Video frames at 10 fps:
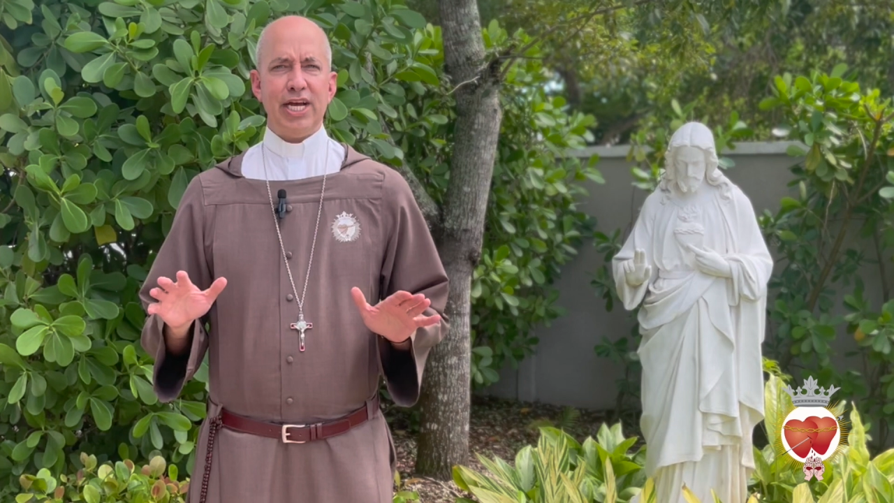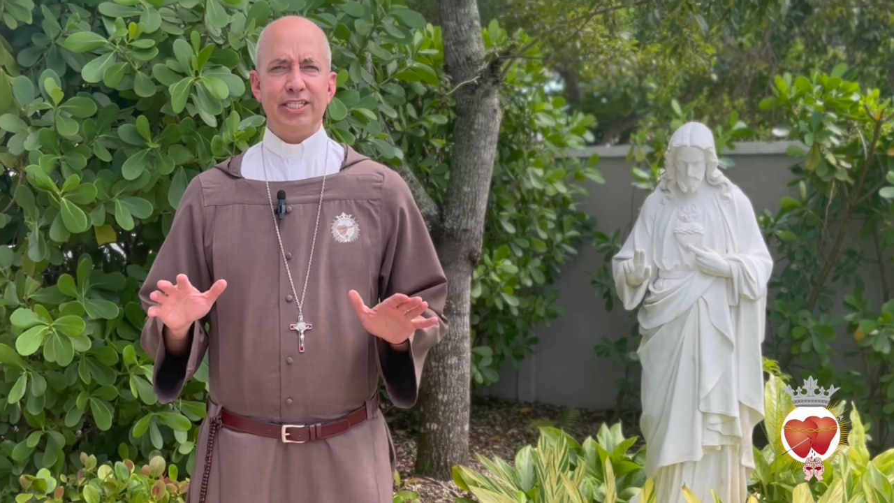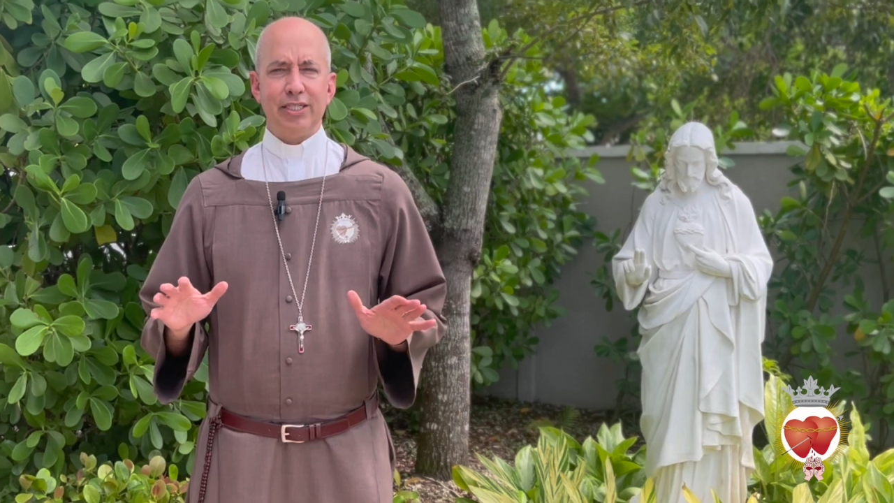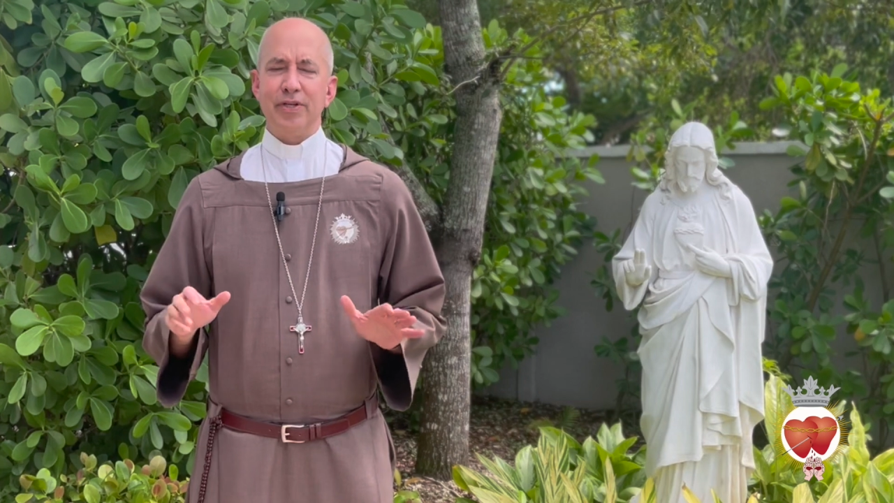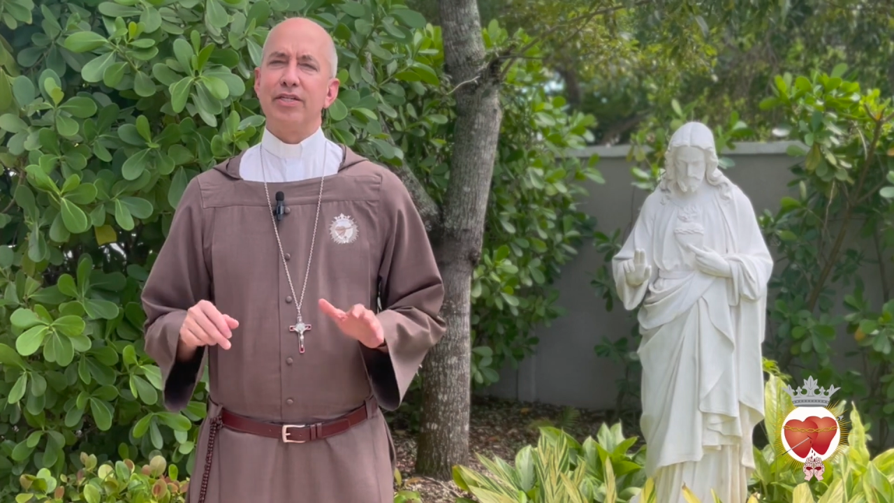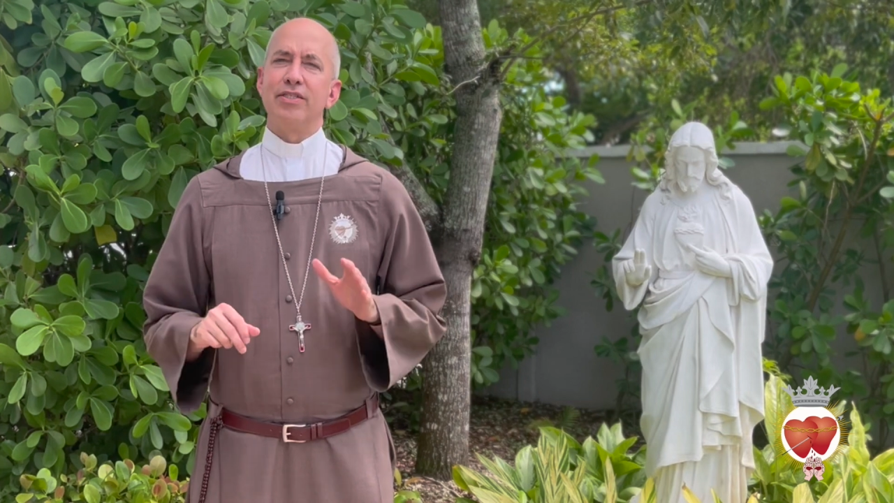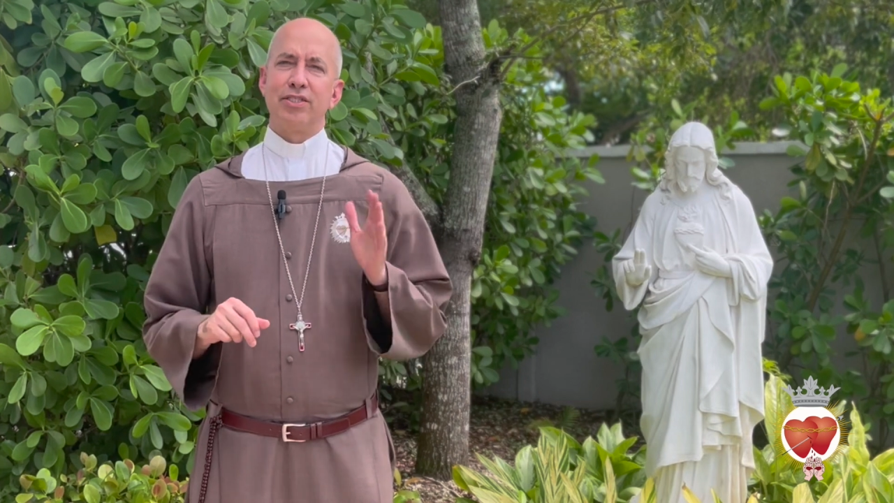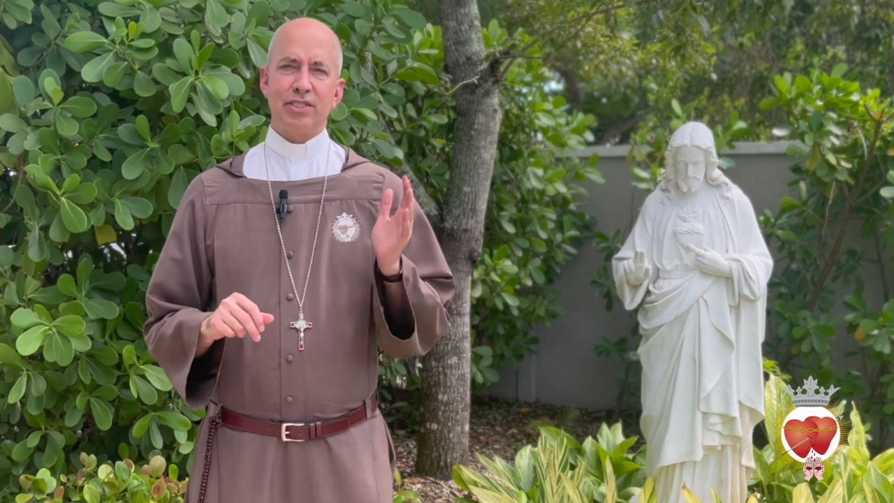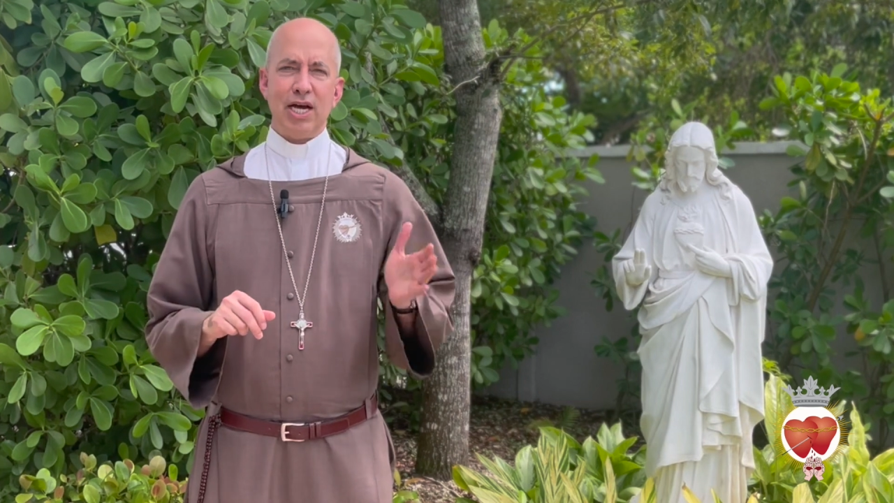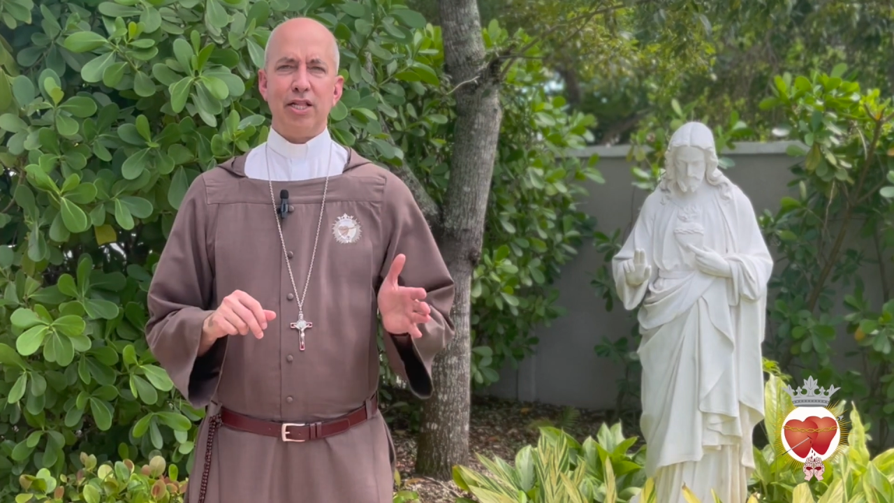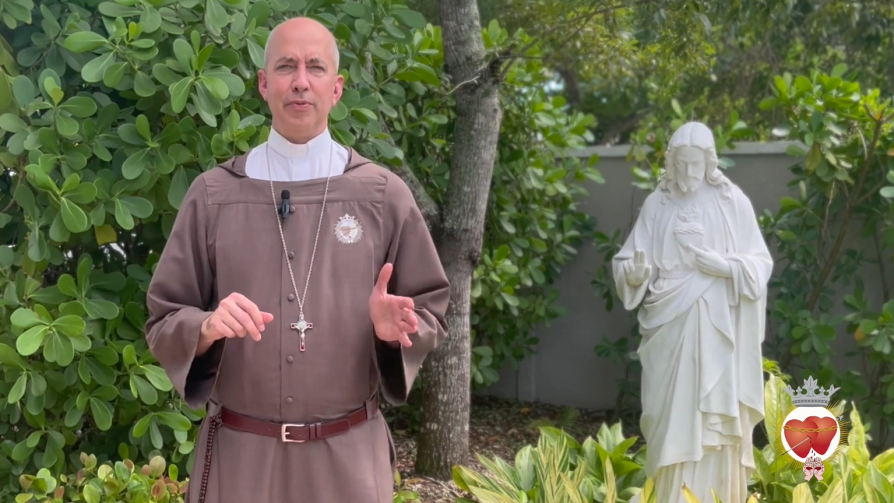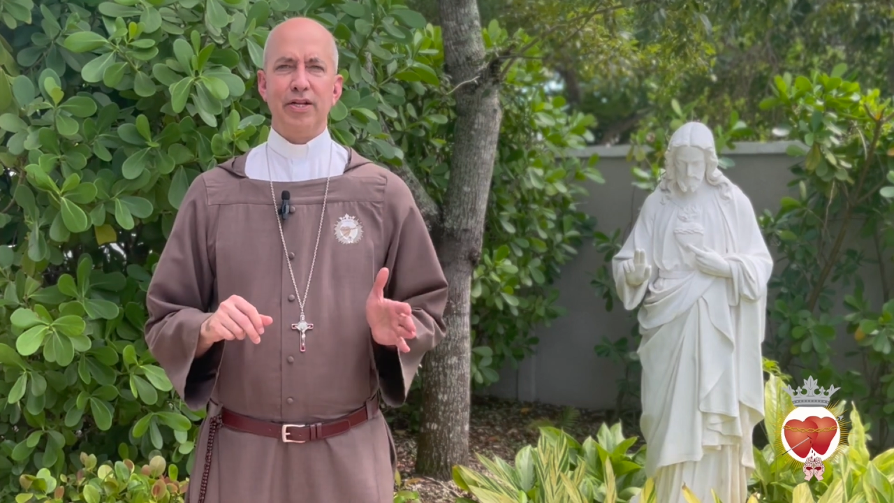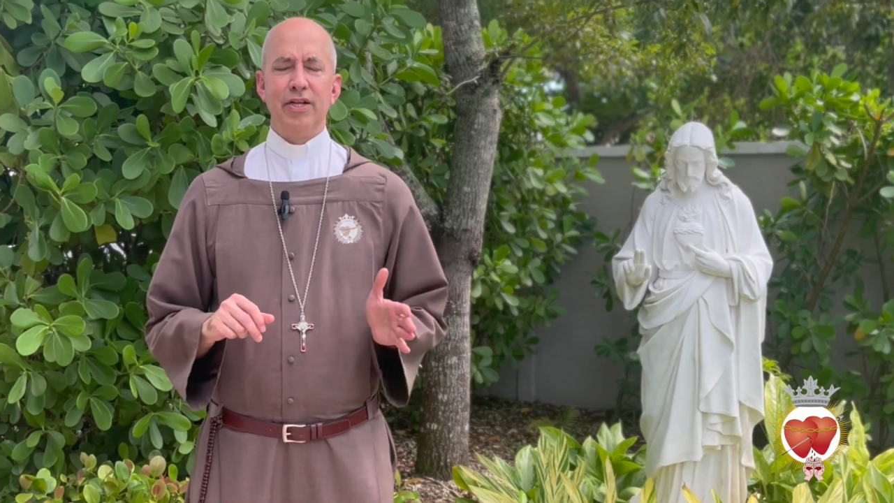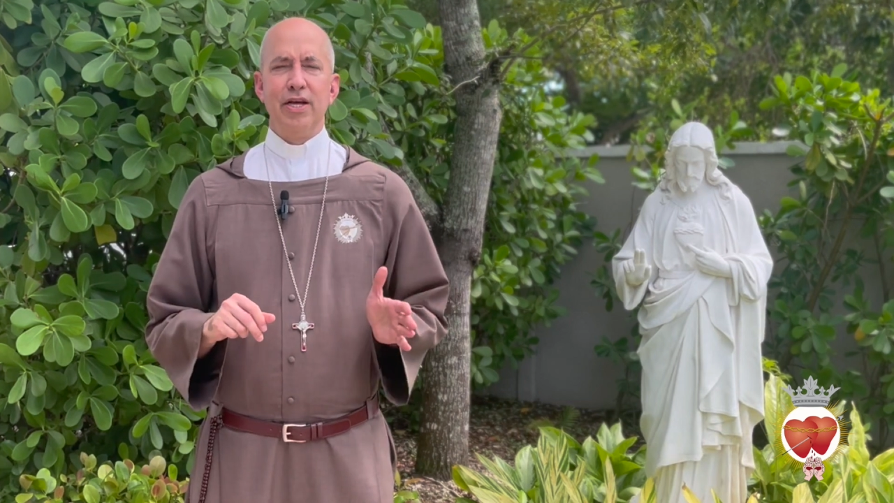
Testament, Solomon,